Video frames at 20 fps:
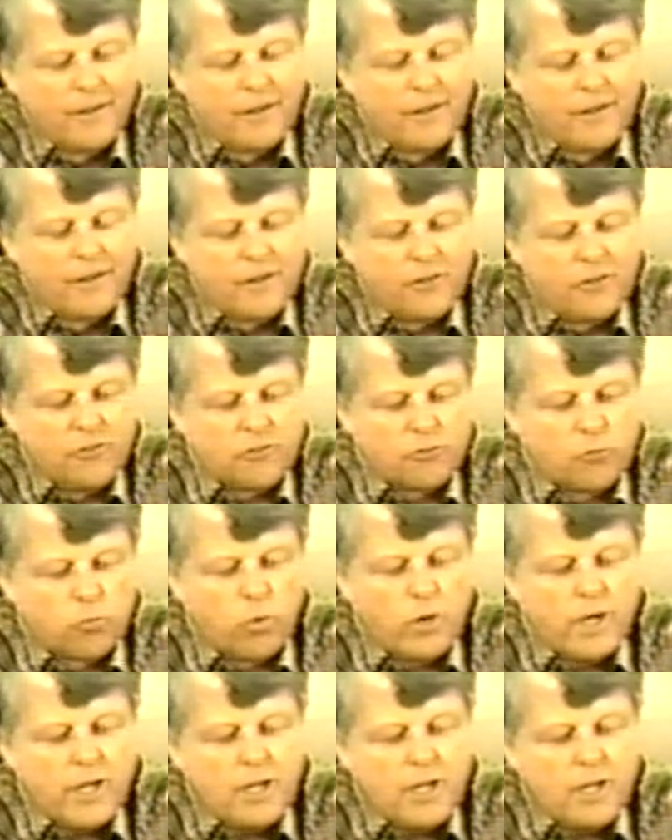He says,
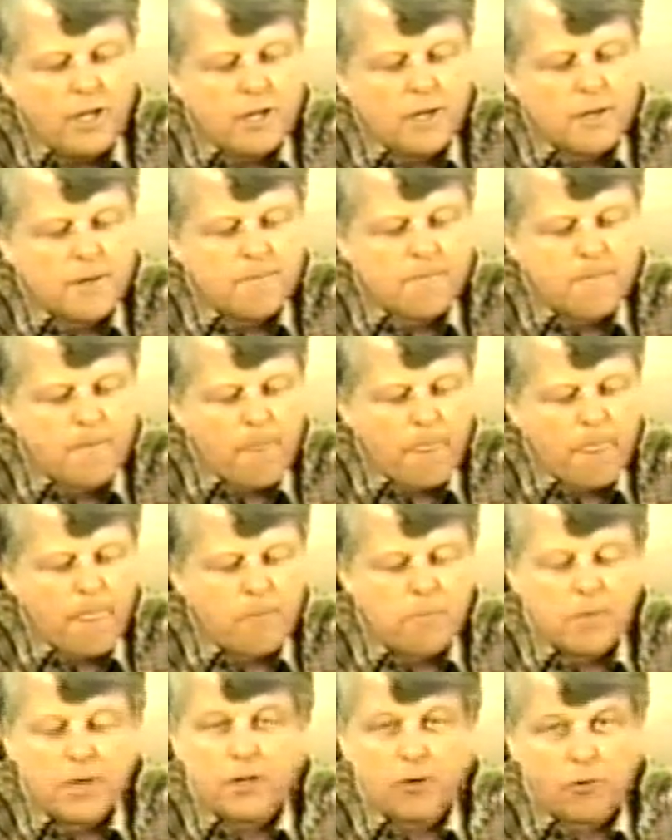We,
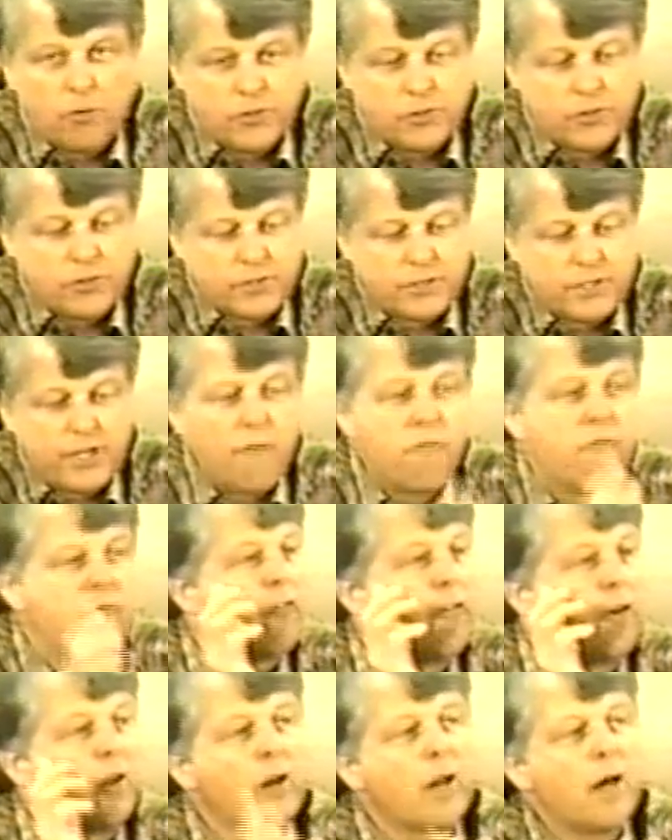meaning Christians, have
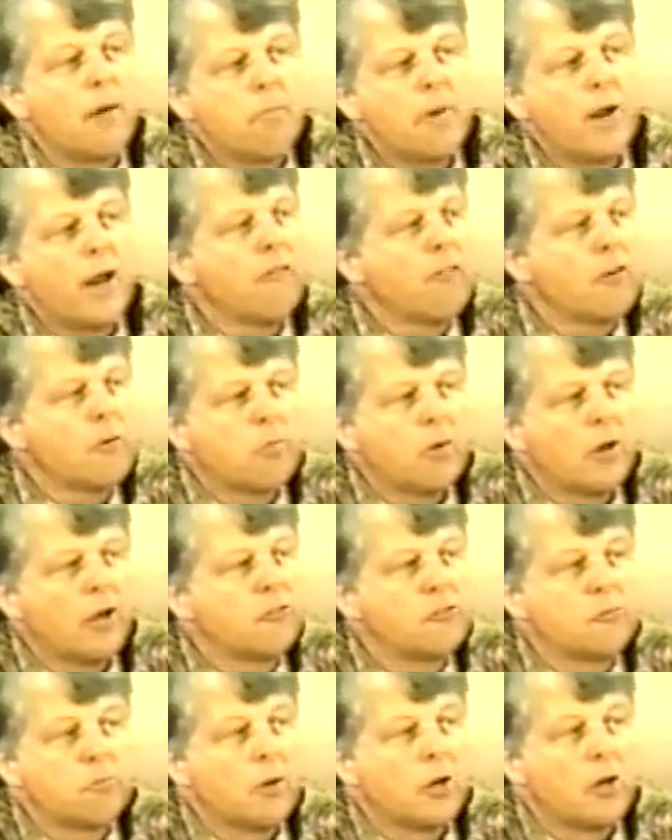filled up every place
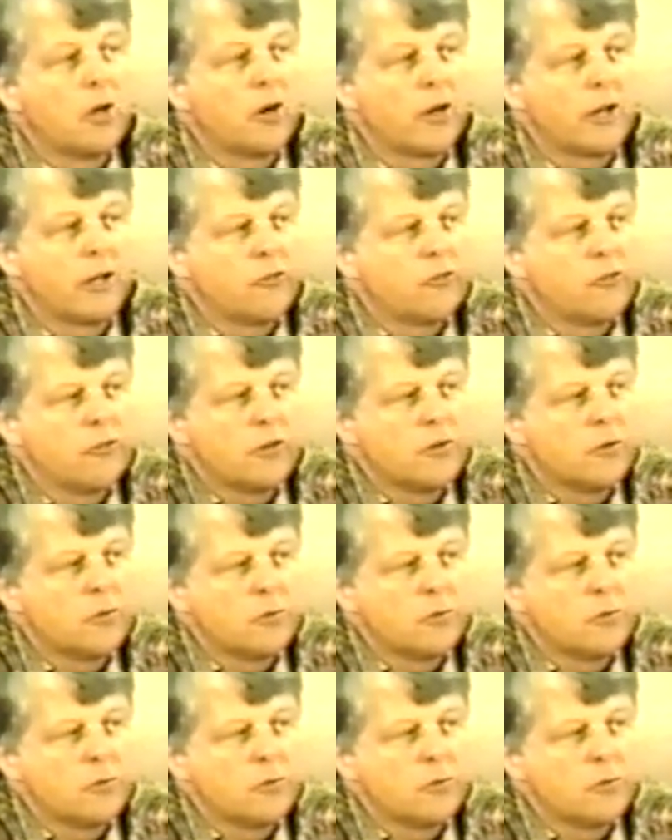belonging to you,